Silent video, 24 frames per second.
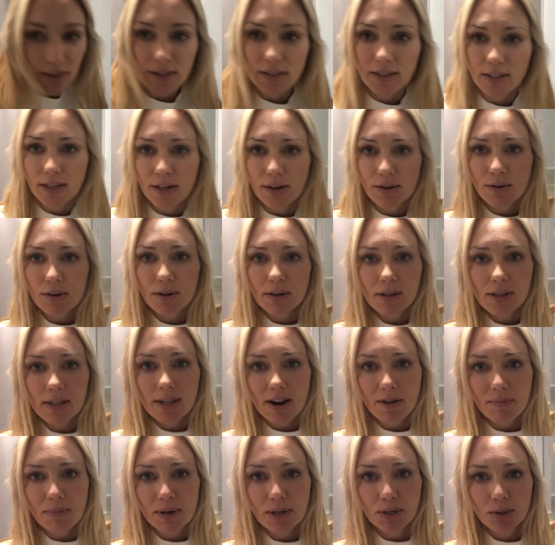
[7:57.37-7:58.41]
the cereal
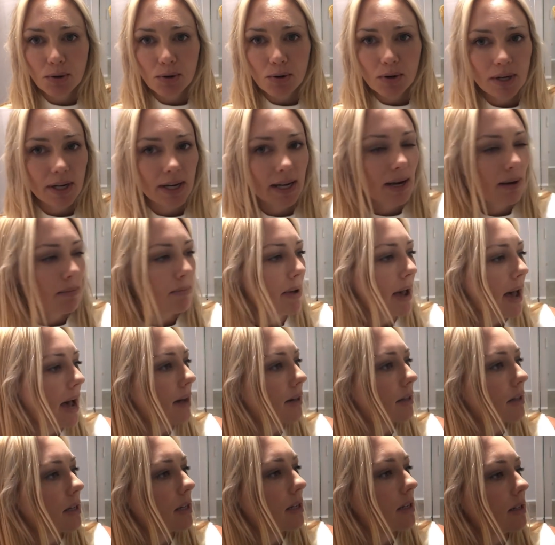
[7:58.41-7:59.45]
that I've been talking
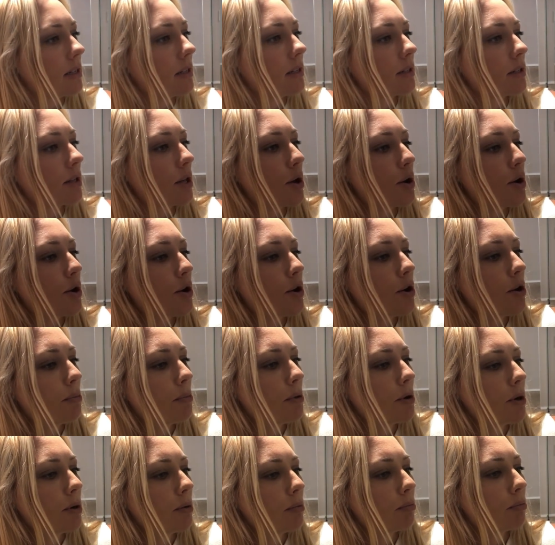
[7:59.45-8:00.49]
about. It's Herman